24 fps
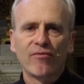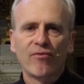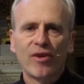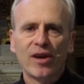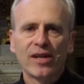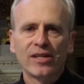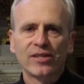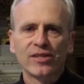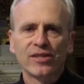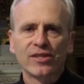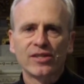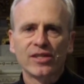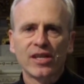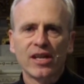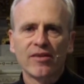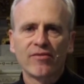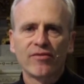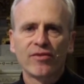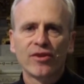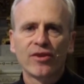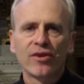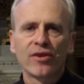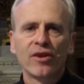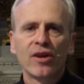Francis
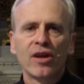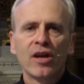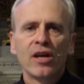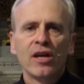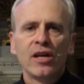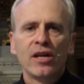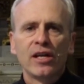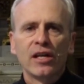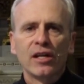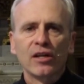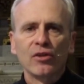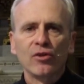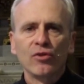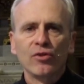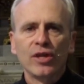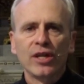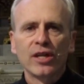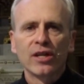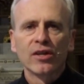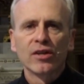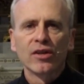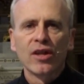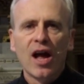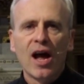Xavier,
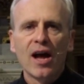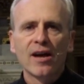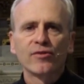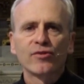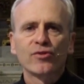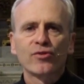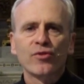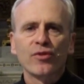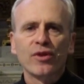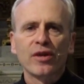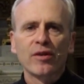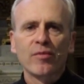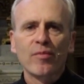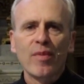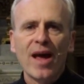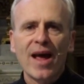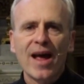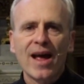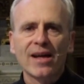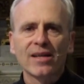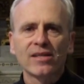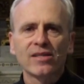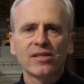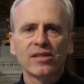including a live stream
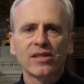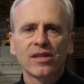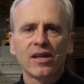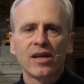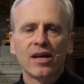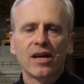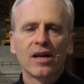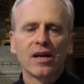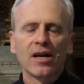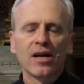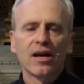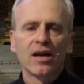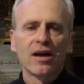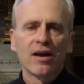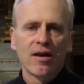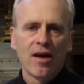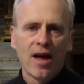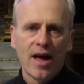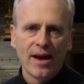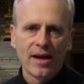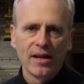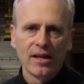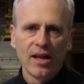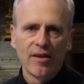mass uh,
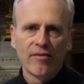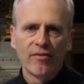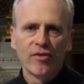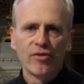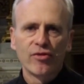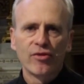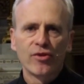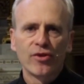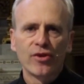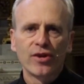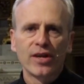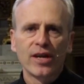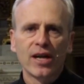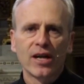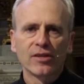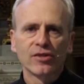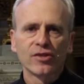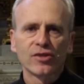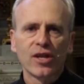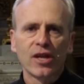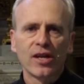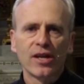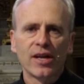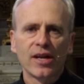at 11:30 on
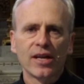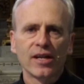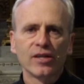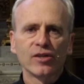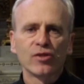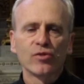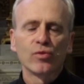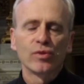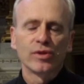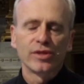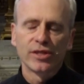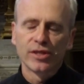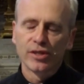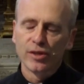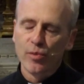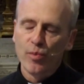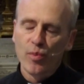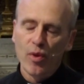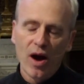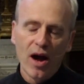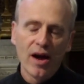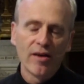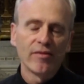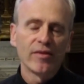Sundays, which is a
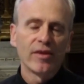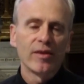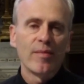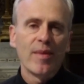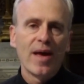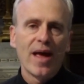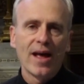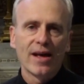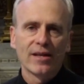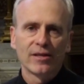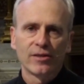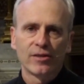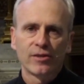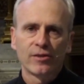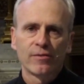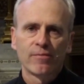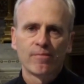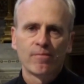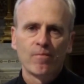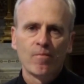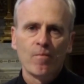private mass.